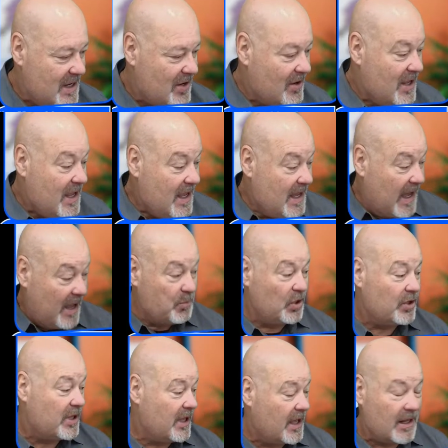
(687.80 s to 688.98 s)
Now, I'm
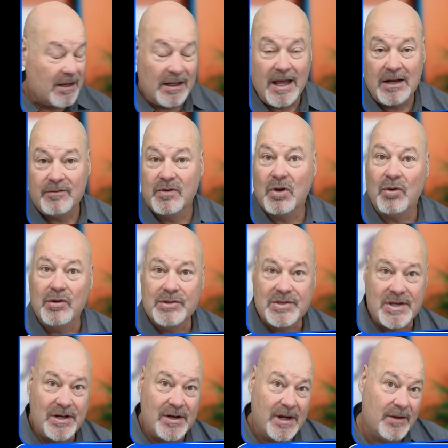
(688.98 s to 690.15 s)
looking at a lot of goals
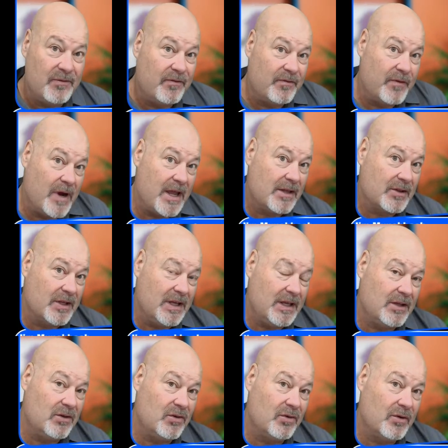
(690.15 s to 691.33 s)
here, and
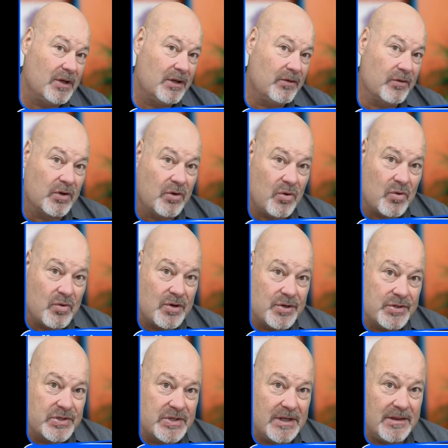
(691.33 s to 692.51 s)
frankly, during the
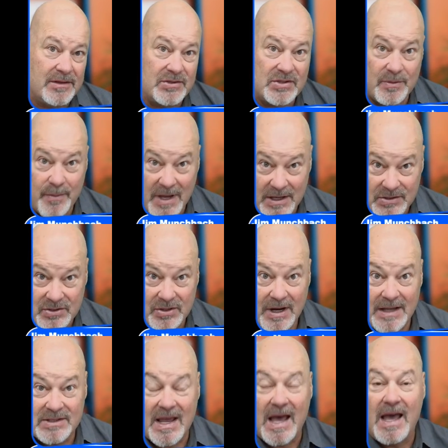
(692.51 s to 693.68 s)
course in the semester,
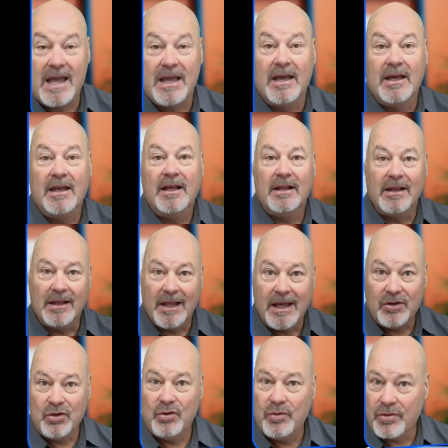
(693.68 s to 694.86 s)
as I
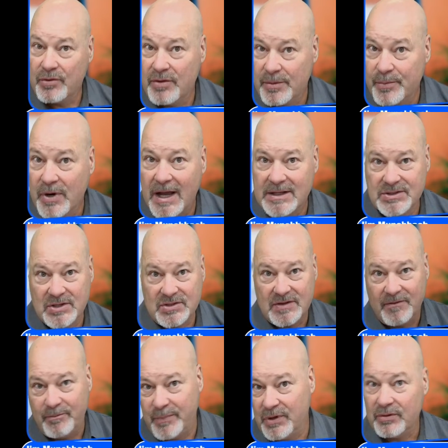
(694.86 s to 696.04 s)
led you through the process
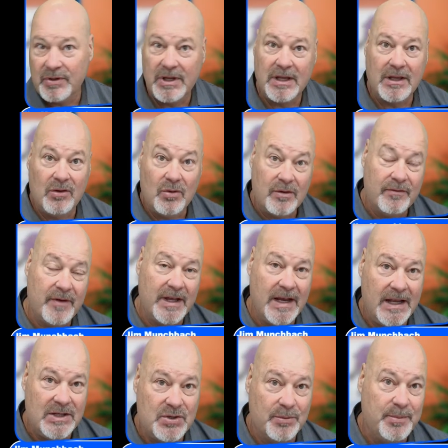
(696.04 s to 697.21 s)
of building your
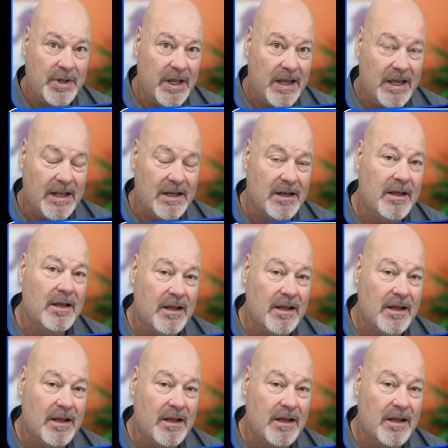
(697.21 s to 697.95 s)
financial plan,